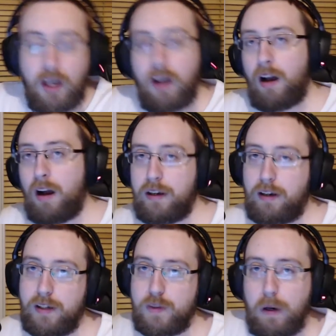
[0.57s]
Hi
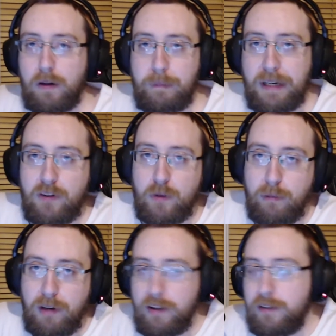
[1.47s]
guys, welcome back to a
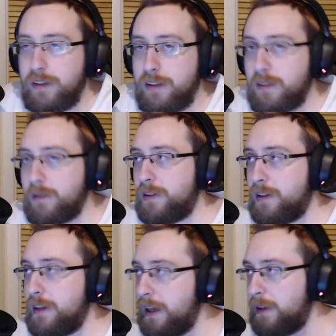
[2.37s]
brand new video, and
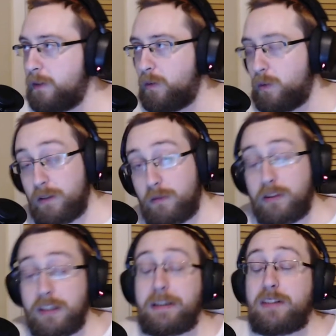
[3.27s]
today we're
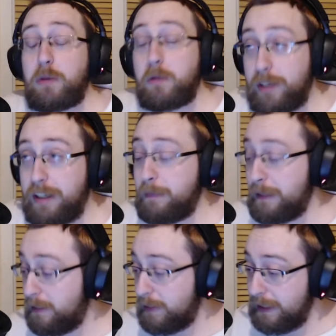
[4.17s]
going to be talking
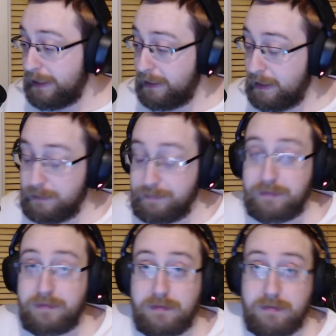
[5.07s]
about the
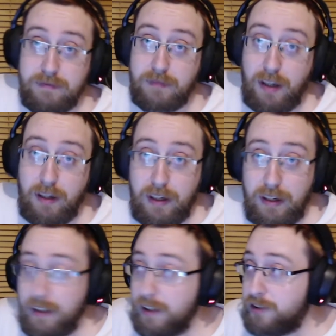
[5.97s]

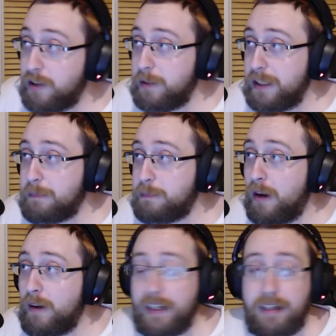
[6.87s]
Sony
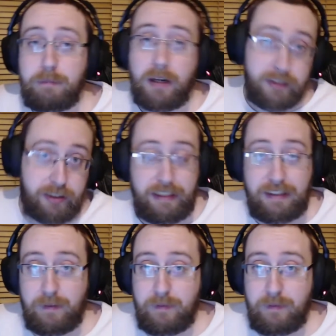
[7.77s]
buying Bungie.